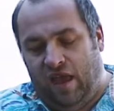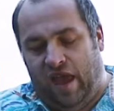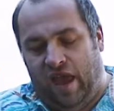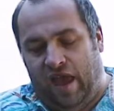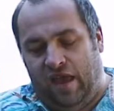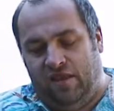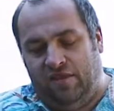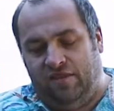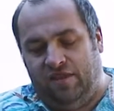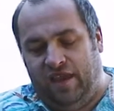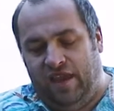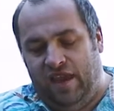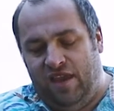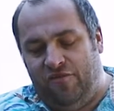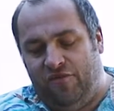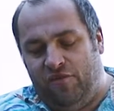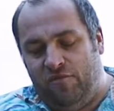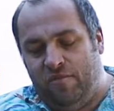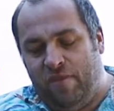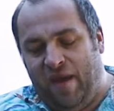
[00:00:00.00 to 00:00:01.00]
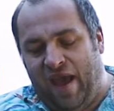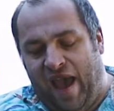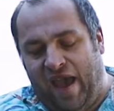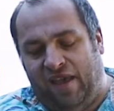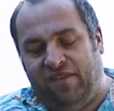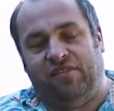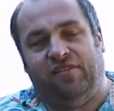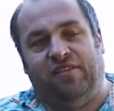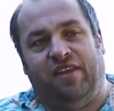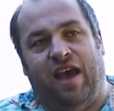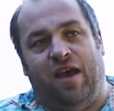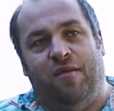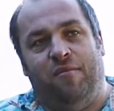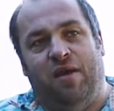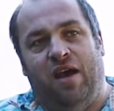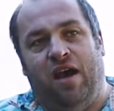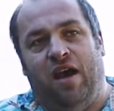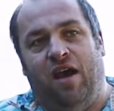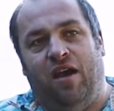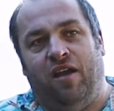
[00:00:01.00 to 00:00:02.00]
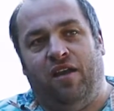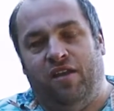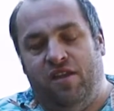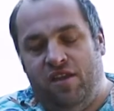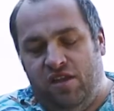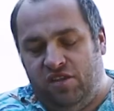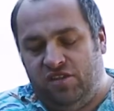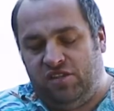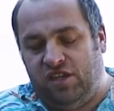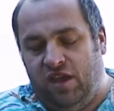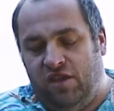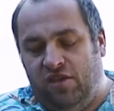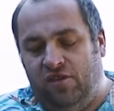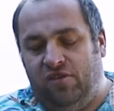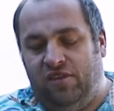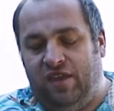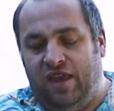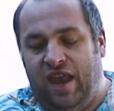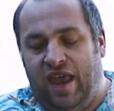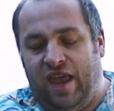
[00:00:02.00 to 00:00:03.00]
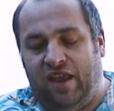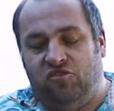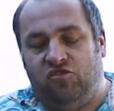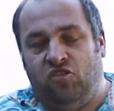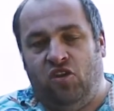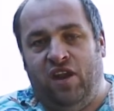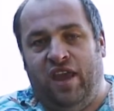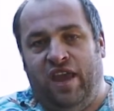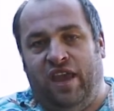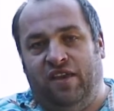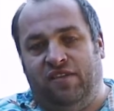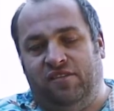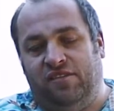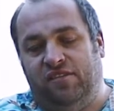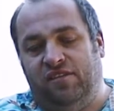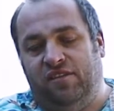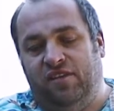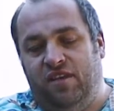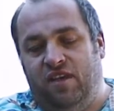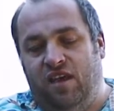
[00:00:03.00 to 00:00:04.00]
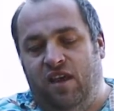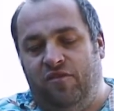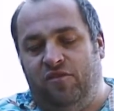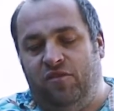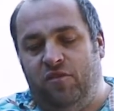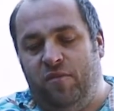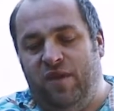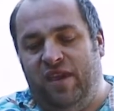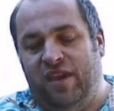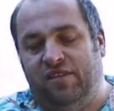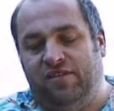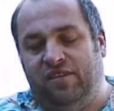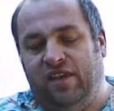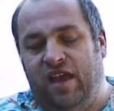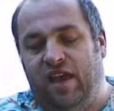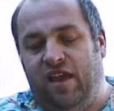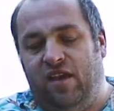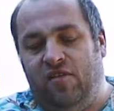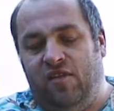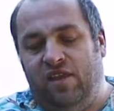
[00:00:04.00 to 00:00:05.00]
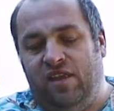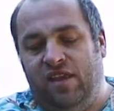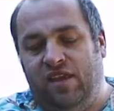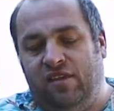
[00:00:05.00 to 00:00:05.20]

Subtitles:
and even past that mark. So the electronics of the meter are in